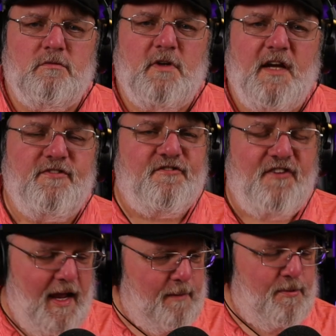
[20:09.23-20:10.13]
If a
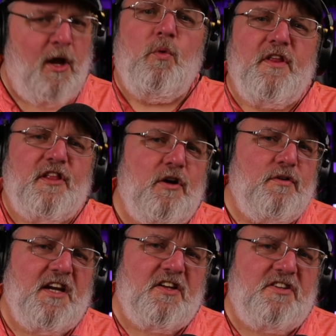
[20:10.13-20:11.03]
vape with low
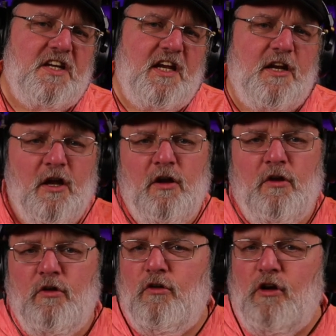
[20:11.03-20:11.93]
nicotine
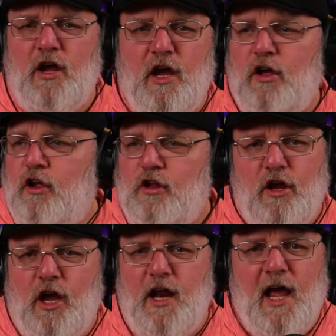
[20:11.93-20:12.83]

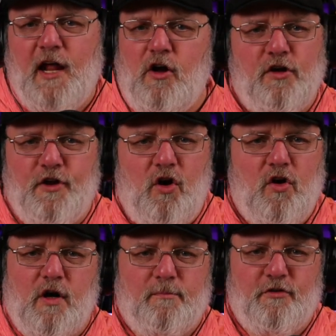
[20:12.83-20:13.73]
and had all the
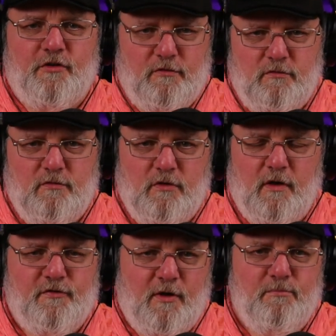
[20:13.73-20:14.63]
harms
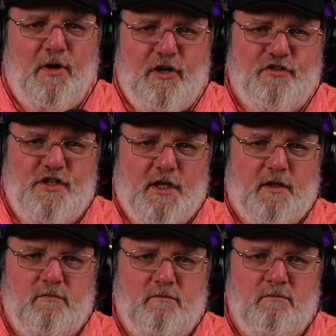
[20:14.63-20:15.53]
of combustion
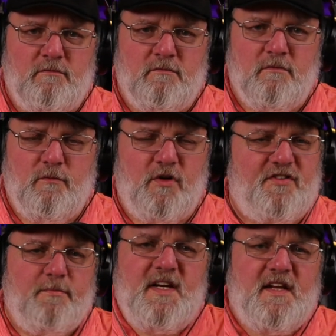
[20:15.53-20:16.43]
were
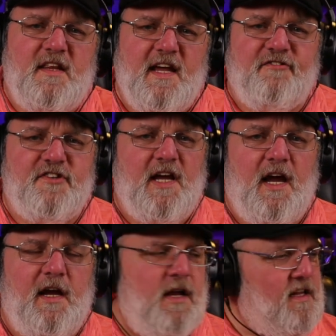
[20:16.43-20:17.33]
submitted to the
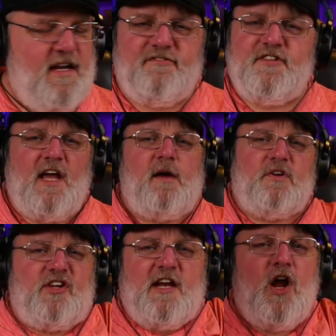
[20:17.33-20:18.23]
FDA would
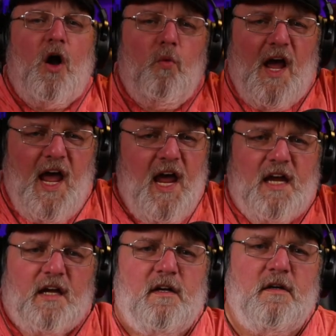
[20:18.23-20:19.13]
say, no
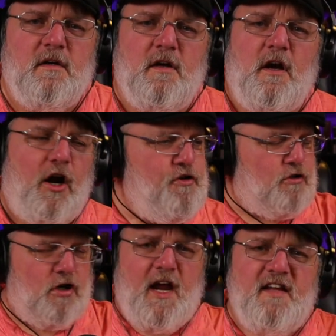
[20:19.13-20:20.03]
way. Are you
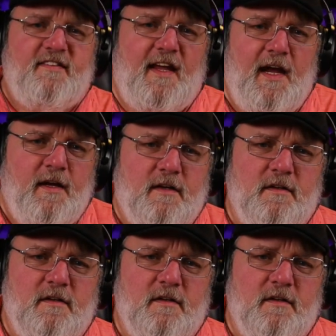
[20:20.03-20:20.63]
crazy?